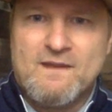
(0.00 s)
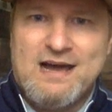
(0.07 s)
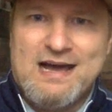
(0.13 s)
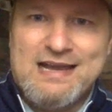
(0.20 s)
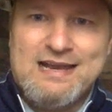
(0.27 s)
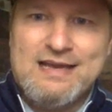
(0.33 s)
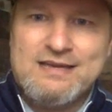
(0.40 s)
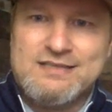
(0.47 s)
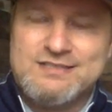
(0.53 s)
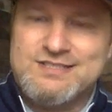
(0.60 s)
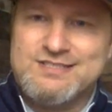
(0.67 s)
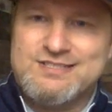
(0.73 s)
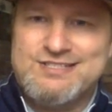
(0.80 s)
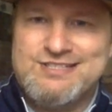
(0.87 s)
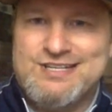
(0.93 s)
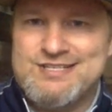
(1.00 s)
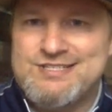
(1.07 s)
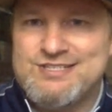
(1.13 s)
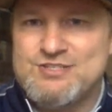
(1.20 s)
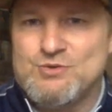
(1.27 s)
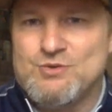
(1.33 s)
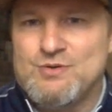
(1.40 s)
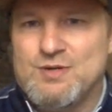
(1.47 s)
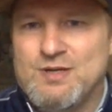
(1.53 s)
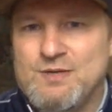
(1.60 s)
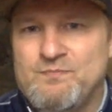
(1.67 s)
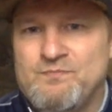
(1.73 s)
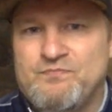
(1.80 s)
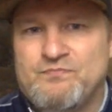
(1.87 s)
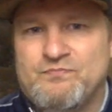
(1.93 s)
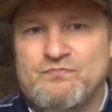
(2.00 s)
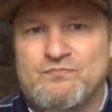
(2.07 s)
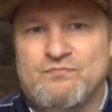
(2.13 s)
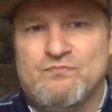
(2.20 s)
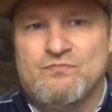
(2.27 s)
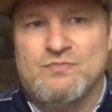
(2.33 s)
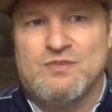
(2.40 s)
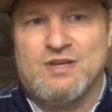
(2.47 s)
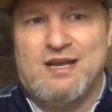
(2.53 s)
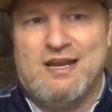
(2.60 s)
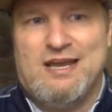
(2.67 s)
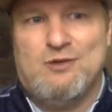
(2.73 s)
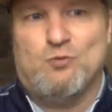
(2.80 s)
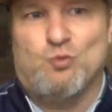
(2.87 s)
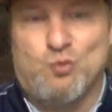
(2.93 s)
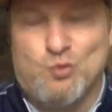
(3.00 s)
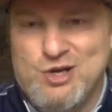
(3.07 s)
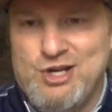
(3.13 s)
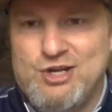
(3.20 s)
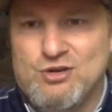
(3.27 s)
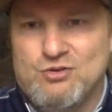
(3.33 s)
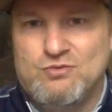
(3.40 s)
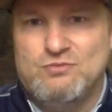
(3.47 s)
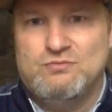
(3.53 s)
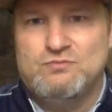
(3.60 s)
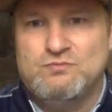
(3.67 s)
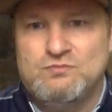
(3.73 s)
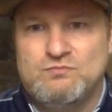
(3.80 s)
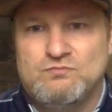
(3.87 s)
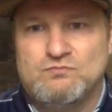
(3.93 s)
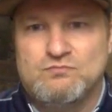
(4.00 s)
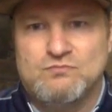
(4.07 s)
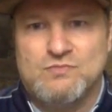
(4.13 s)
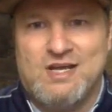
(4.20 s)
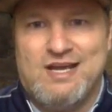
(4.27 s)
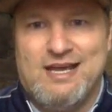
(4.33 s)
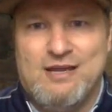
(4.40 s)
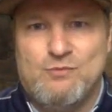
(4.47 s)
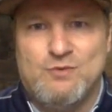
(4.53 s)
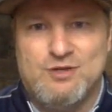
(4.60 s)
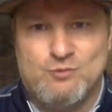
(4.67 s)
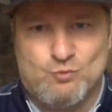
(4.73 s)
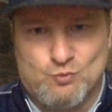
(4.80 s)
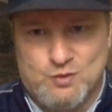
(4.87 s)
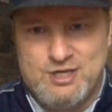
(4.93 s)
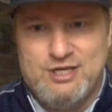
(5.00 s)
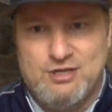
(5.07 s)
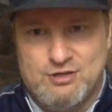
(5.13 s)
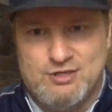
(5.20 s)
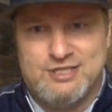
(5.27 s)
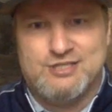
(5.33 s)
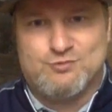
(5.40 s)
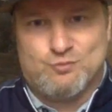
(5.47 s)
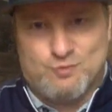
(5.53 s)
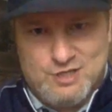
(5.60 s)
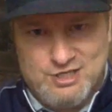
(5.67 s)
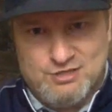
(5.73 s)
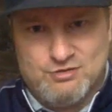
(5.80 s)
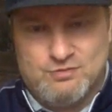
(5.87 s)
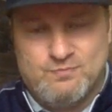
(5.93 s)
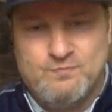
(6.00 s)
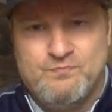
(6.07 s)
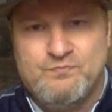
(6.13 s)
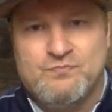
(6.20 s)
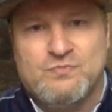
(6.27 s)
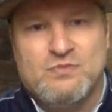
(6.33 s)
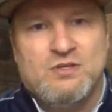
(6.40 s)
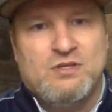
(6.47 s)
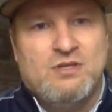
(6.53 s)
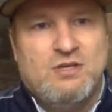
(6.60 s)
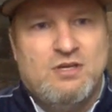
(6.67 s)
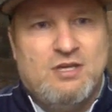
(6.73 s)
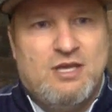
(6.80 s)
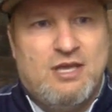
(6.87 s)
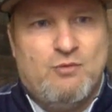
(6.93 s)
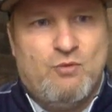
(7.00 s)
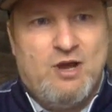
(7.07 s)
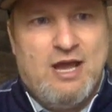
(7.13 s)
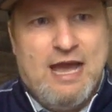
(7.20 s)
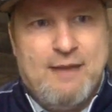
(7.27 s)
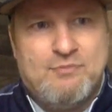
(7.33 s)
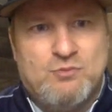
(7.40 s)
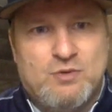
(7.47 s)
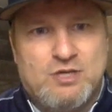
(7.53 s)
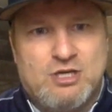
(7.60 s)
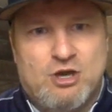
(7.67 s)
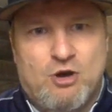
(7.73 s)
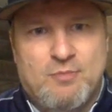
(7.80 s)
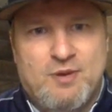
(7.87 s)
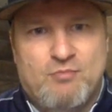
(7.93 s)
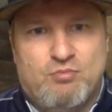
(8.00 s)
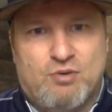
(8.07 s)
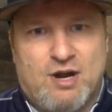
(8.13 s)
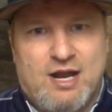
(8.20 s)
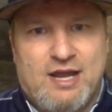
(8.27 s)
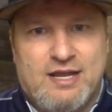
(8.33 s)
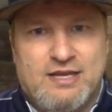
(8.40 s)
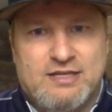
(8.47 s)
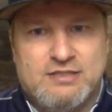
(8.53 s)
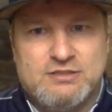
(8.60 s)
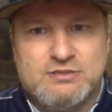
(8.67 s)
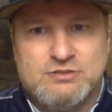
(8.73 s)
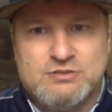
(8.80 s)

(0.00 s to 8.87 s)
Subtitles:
I like a success story. I like real. I like when real is real. And what happened with Kobe Bryant